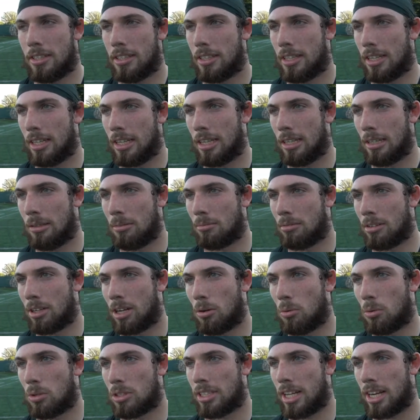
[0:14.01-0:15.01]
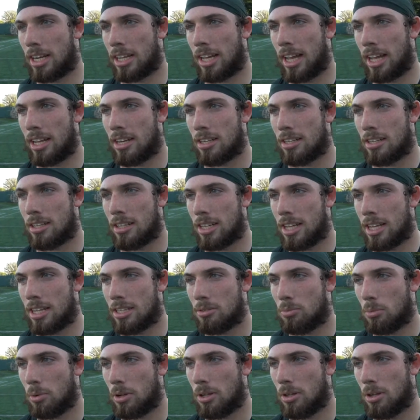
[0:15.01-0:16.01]
You know, we're dedicated to
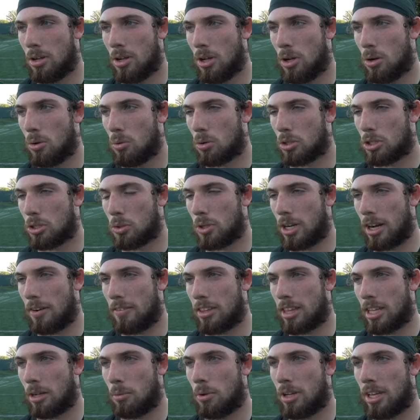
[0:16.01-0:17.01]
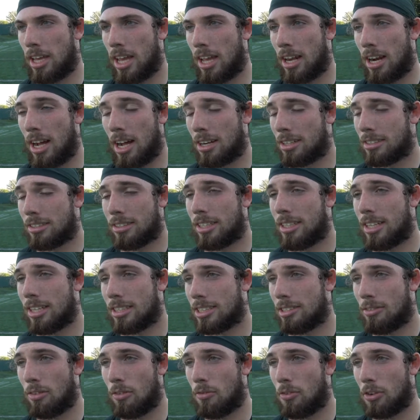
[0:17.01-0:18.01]
this. We're doing everything we can. Honestly, it
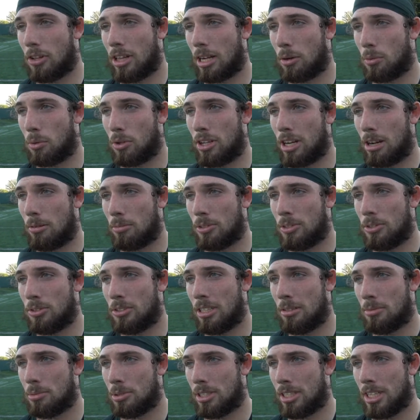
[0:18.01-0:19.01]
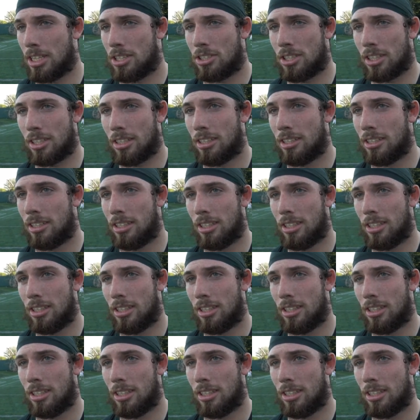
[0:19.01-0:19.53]
doesn't even feel like we're the number two team in the nation.